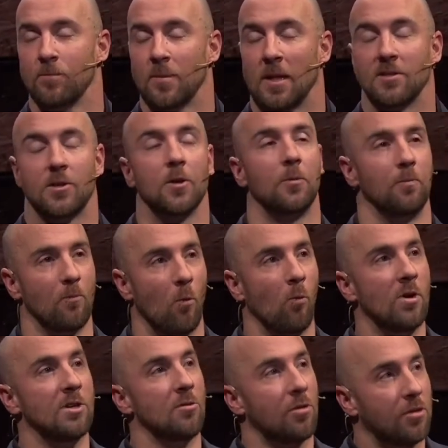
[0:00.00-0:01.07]
And so,
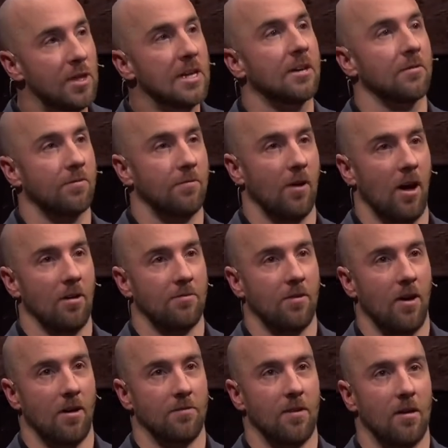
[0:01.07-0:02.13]
when you think of, of,
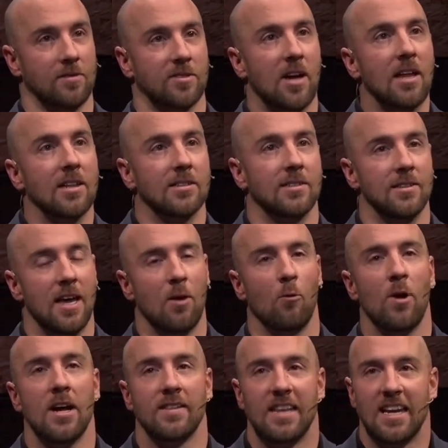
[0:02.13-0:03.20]
of, of silence in that
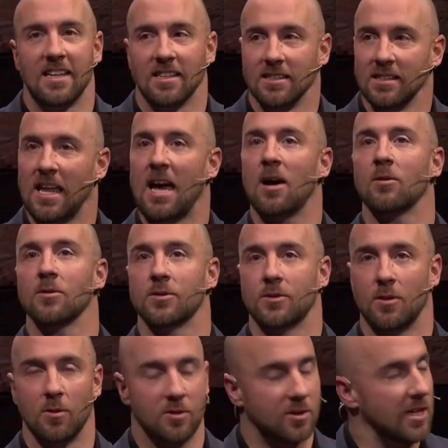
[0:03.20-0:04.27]
way and that it allows
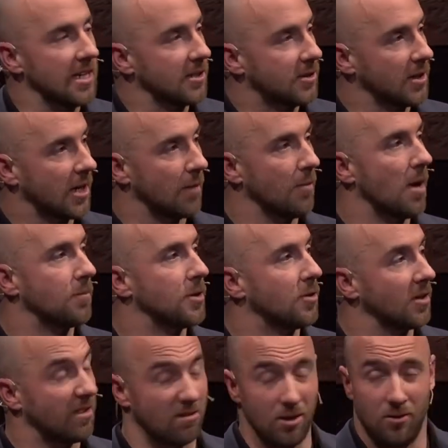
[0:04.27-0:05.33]
those things to come up, you
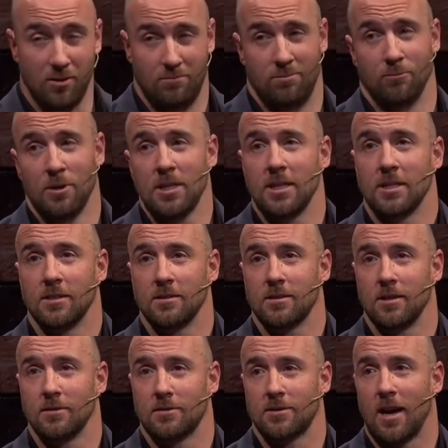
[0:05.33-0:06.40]
could, you could really
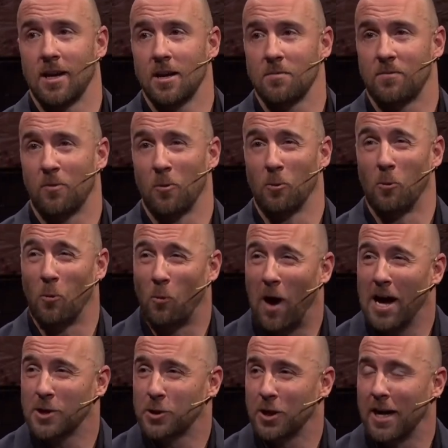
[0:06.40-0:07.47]
sign up for well,
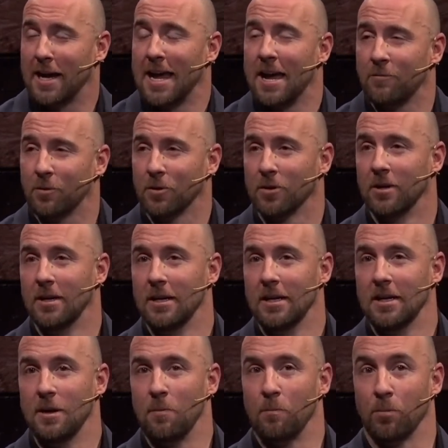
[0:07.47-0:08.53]
why should I ever
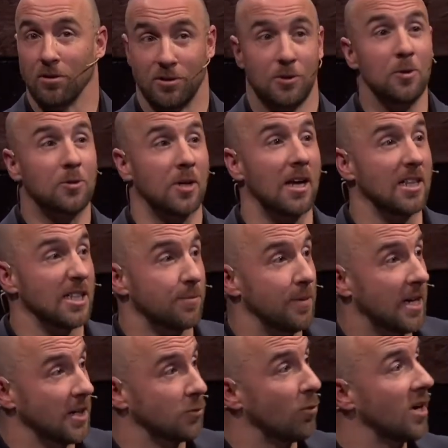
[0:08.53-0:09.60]
pursue silence
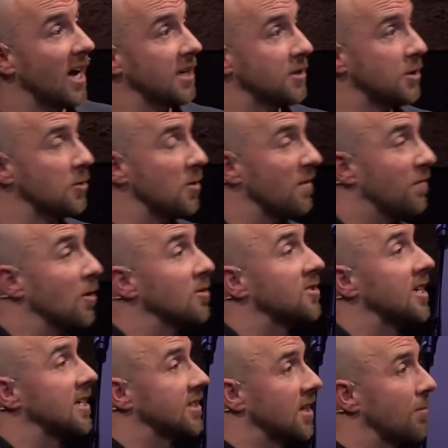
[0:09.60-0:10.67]
because when I do, if those
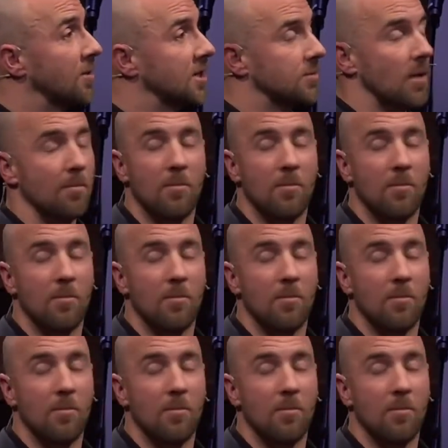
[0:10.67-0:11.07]
things come into my